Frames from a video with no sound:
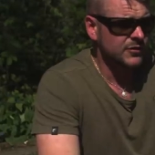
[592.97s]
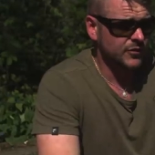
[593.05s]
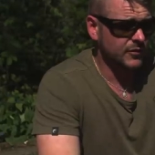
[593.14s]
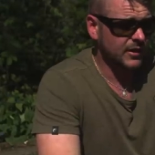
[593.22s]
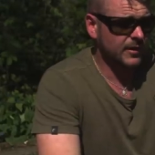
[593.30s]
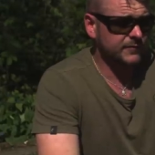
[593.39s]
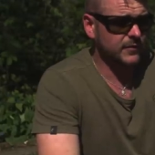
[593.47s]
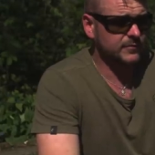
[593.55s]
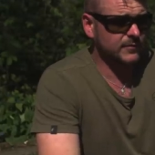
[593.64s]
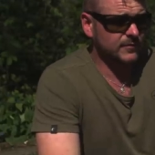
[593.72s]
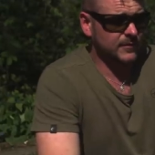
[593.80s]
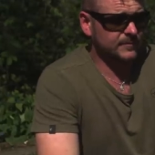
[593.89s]
So yeah,
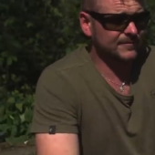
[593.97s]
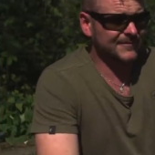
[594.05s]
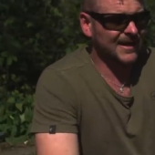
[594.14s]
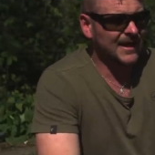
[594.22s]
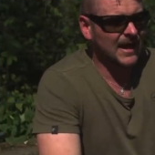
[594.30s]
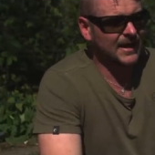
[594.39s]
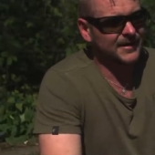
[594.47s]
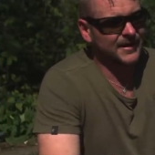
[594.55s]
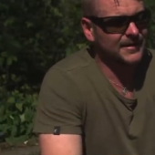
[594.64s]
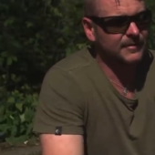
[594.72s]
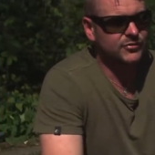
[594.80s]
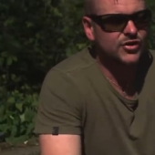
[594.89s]
and,
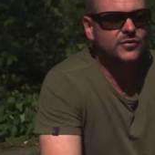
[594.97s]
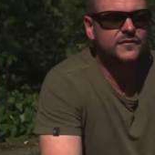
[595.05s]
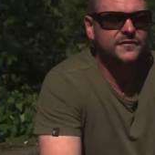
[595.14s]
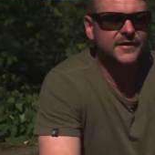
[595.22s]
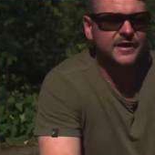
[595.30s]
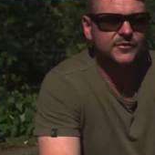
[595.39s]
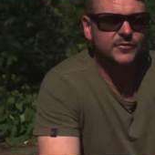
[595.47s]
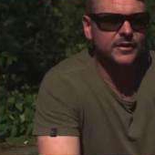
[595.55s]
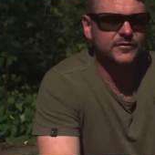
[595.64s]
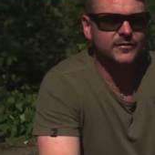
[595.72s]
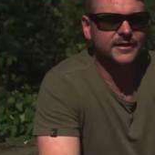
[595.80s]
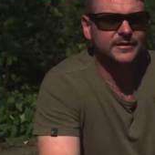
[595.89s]
and that was the other thing as well.
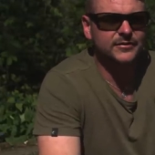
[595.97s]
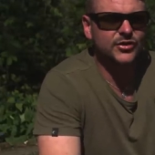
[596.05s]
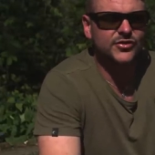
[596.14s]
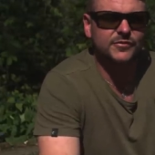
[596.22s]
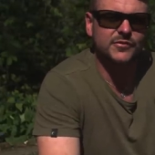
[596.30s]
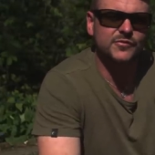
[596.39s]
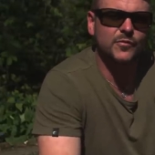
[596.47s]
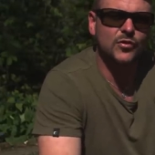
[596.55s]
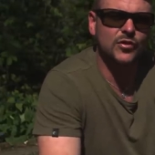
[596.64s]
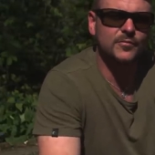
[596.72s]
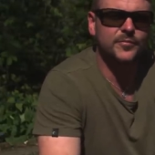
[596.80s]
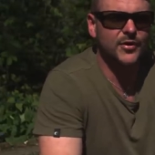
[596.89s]
It's like because it was
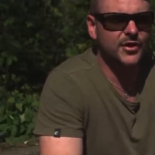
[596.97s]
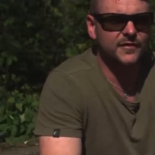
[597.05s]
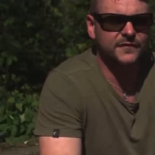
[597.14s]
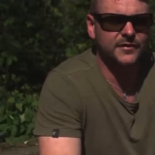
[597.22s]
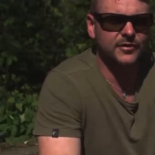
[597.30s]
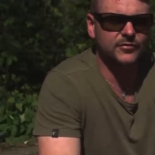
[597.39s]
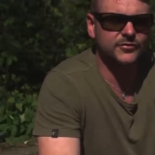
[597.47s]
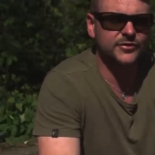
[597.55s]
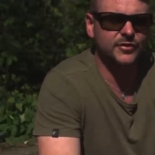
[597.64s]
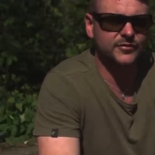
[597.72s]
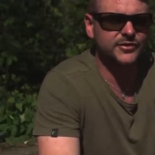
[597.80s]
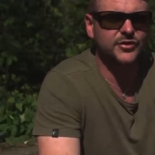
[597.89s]
warm, Burghfield, you
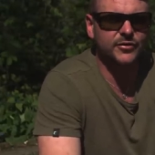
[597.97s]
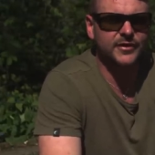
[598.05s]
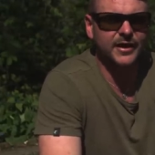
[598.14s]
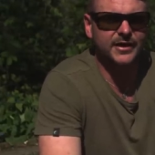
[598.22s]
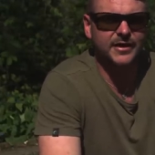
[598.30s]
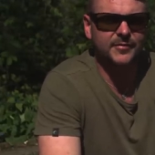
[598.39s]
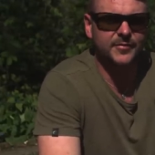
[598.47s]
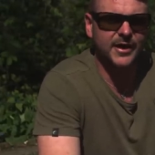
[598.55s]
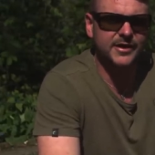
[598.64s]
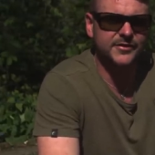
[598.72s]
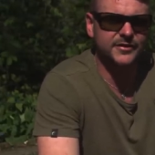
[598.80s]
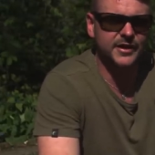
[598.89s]
know, they do get in them
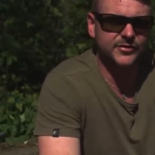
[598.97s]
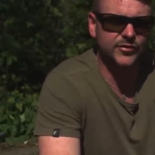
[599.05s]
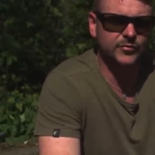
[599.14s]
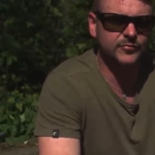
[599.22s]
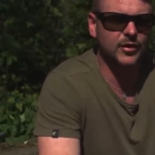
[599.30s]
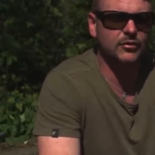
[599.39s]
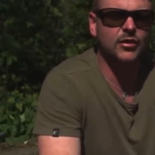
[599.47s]
bays and that. So a